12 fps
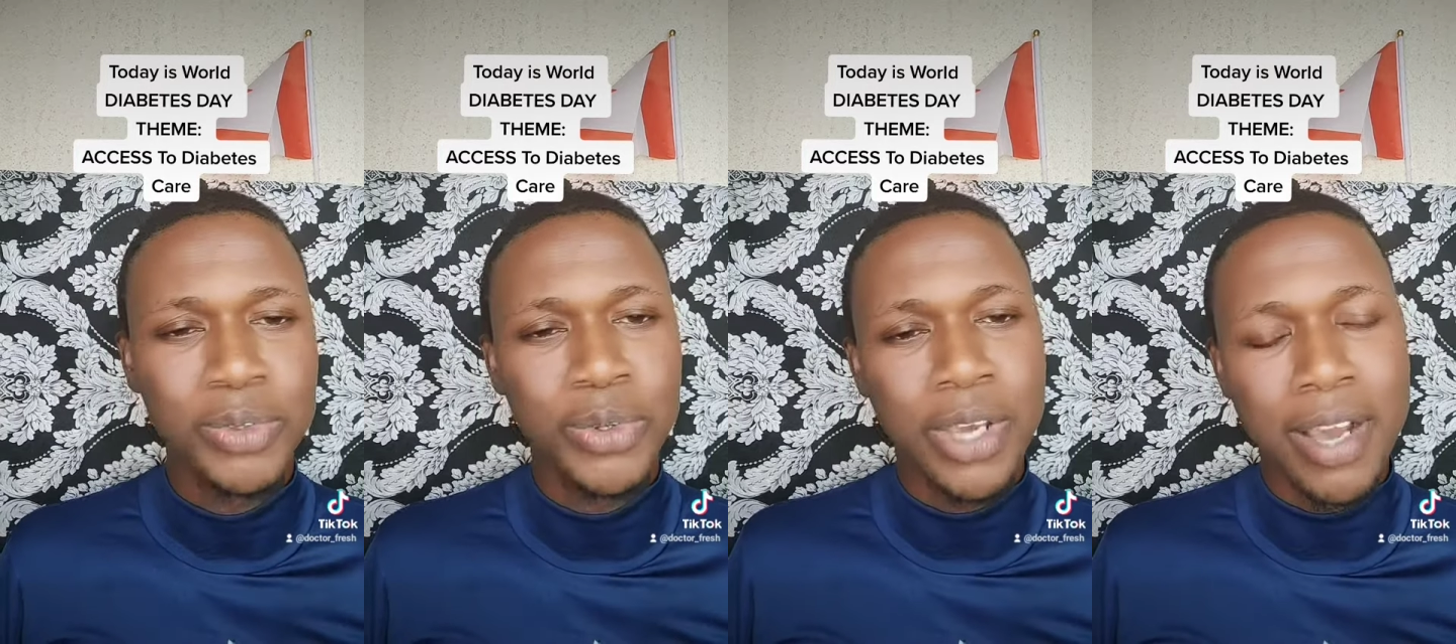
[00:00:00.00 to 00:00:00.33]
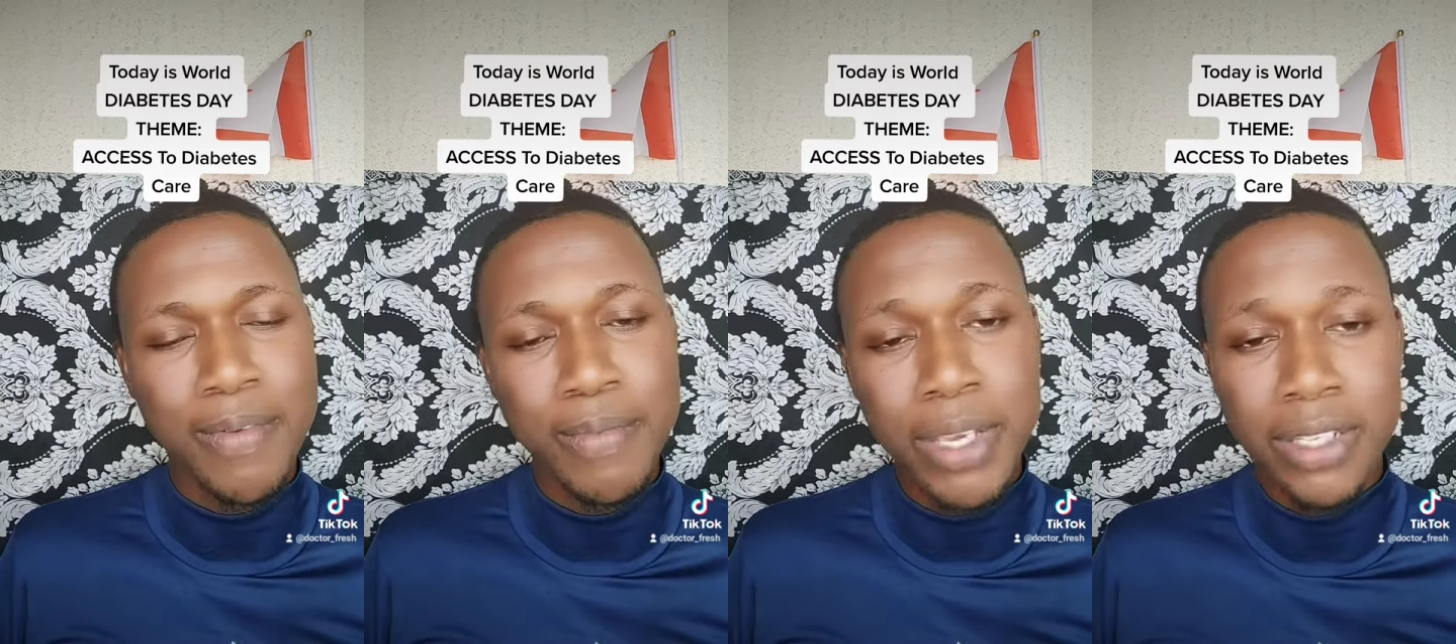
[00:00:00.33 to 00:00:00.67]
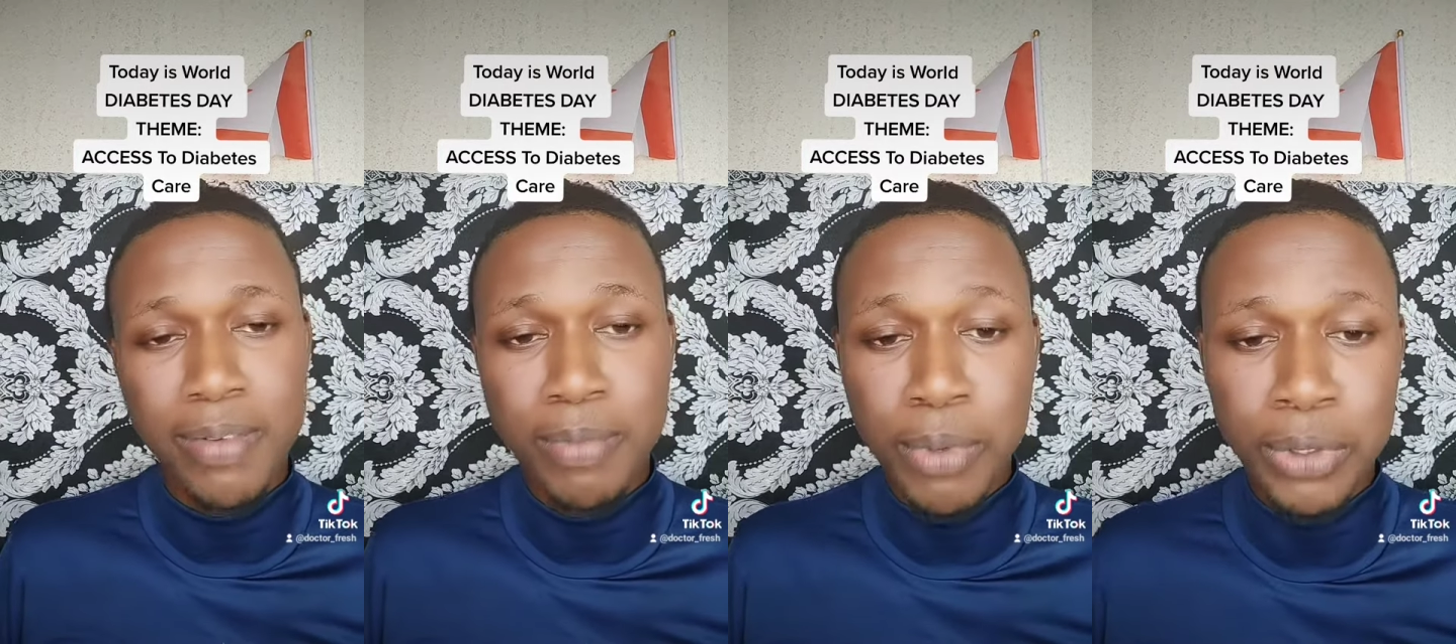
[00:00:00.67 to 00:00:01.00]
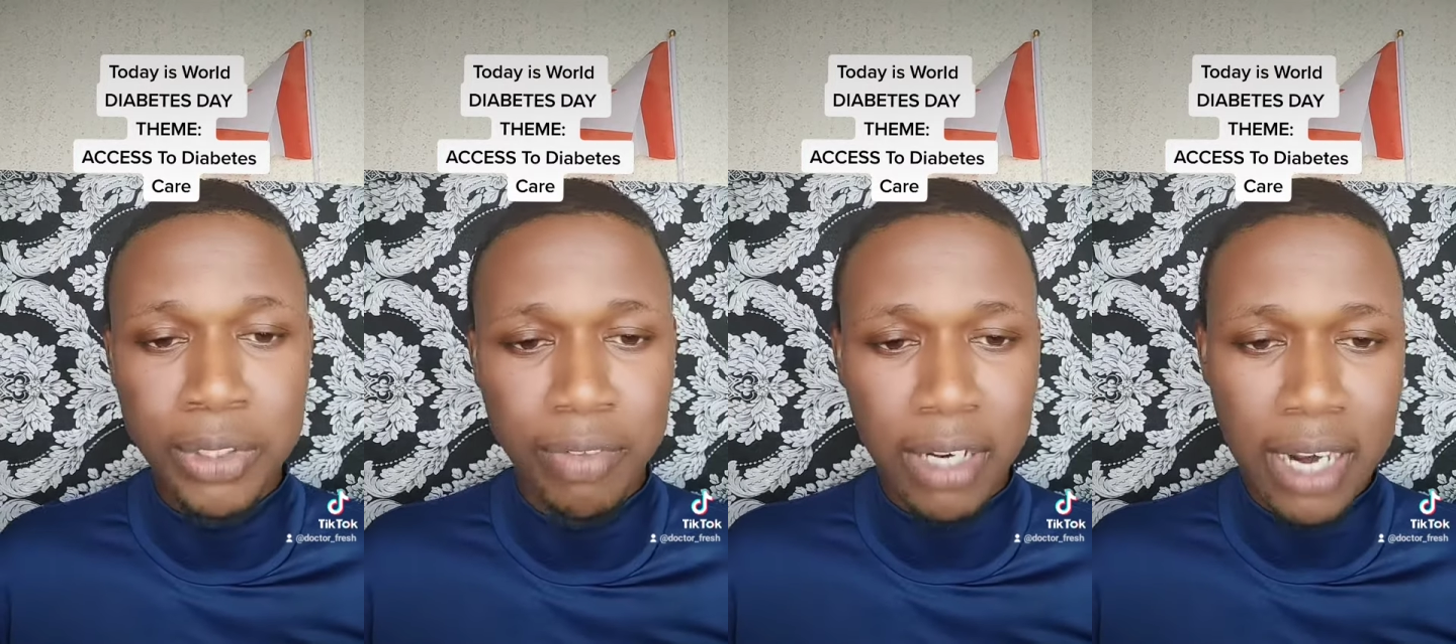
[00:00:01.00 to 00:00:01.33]
you can make the
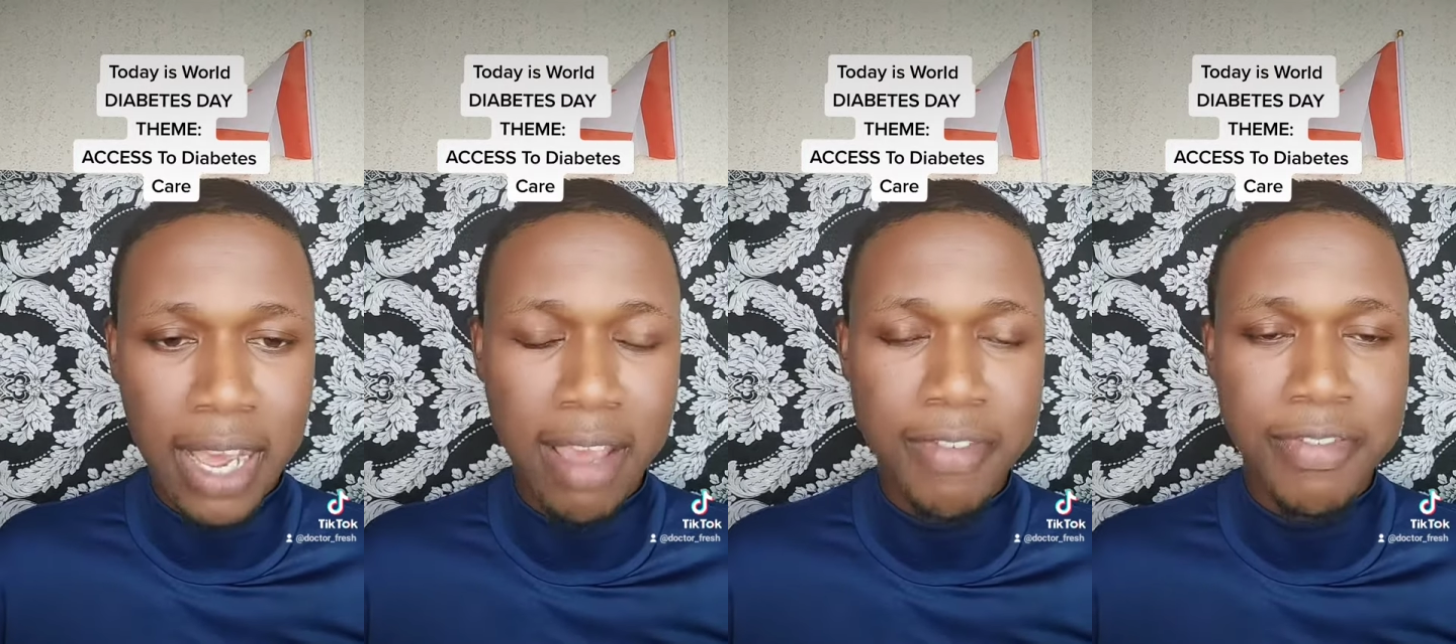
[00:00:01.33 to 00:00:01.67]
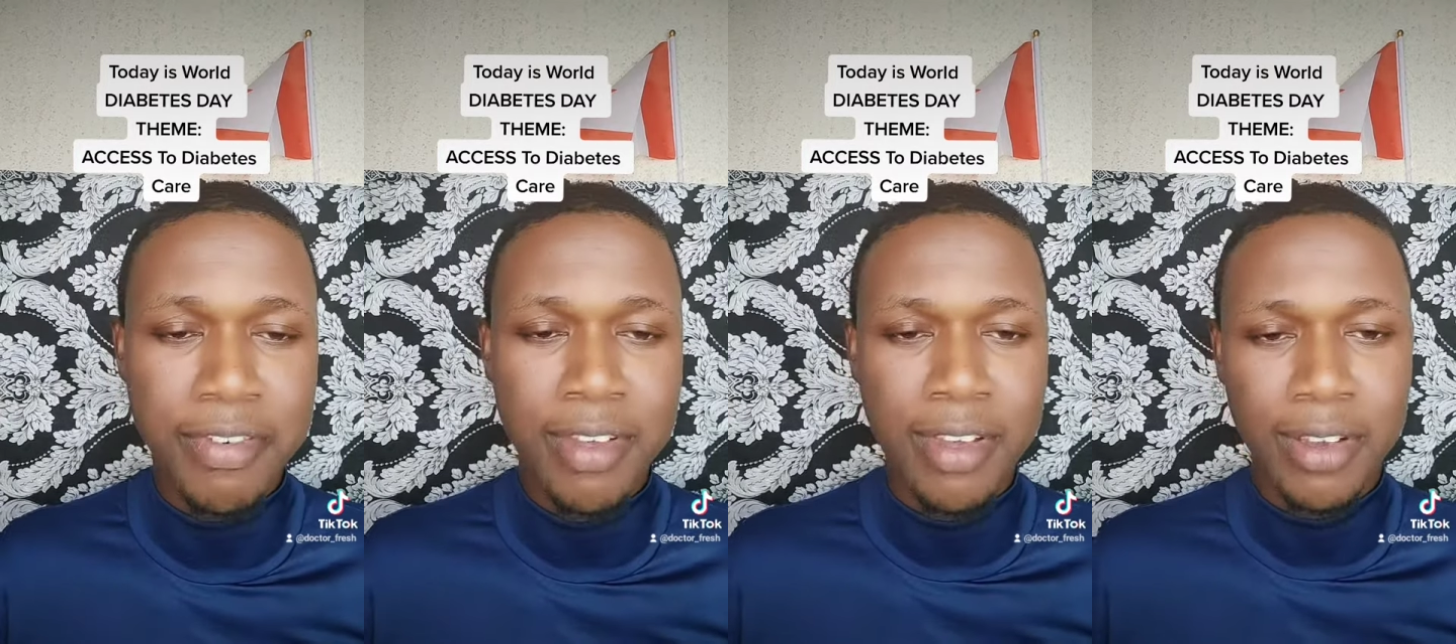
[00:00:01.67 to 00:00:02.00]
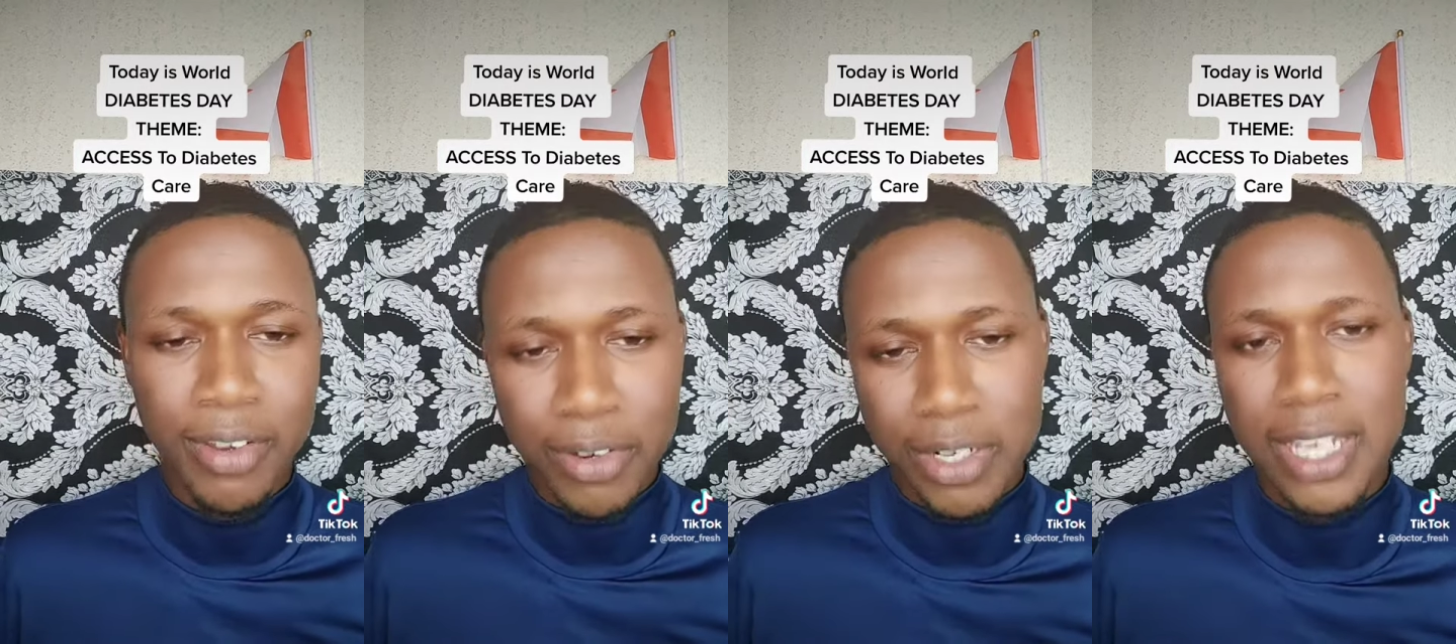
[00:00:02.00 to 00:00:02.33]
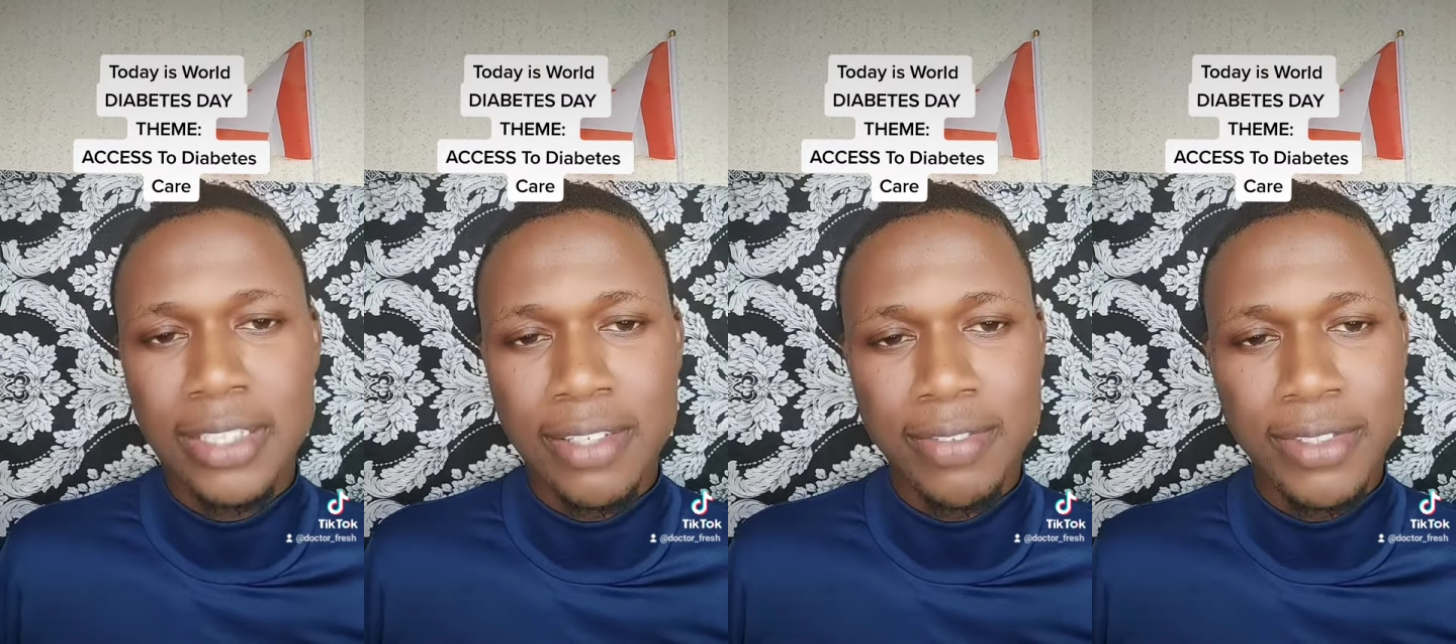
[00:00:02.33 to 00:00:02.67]
most of the life God
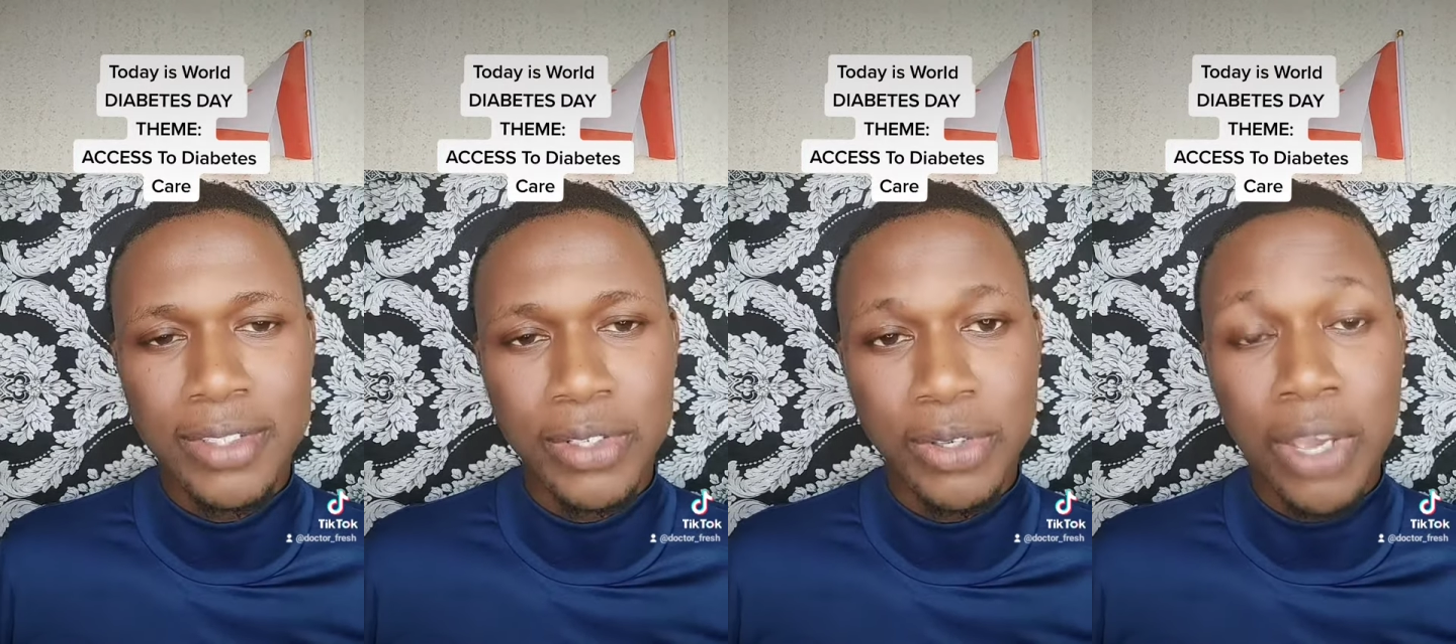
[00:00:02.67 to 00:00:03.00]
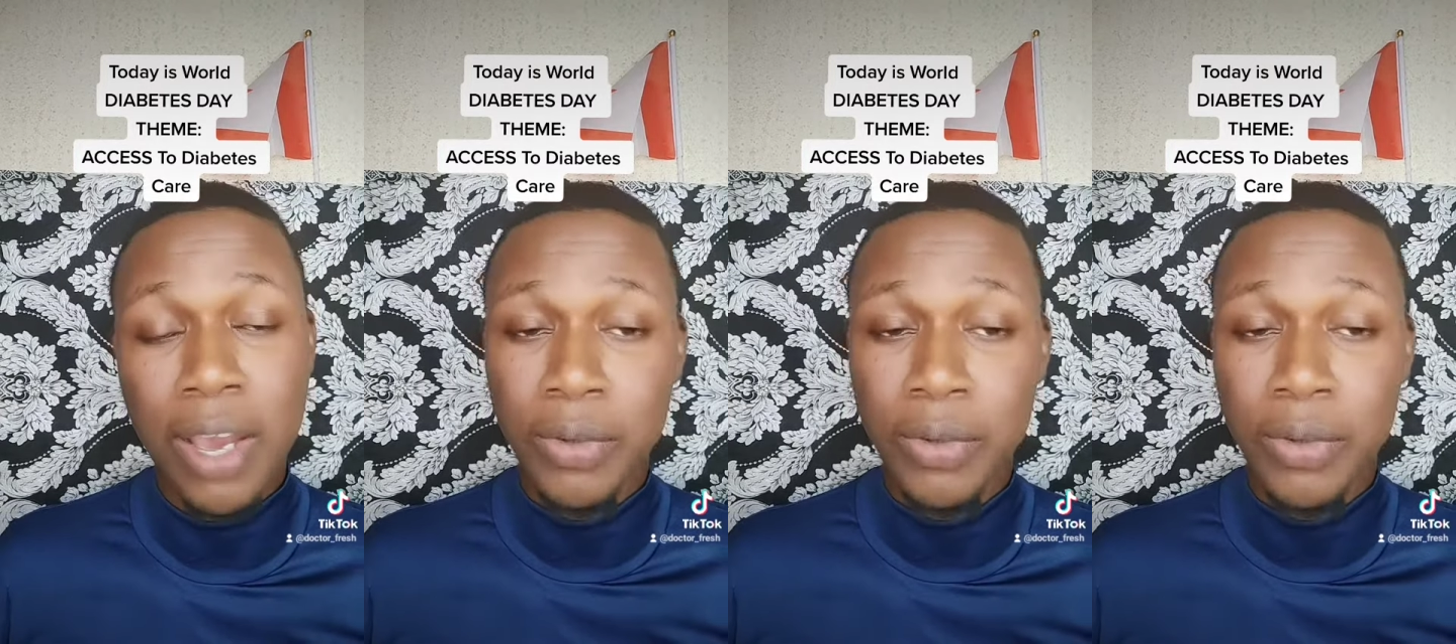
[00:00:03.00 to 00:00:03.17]
has given to you.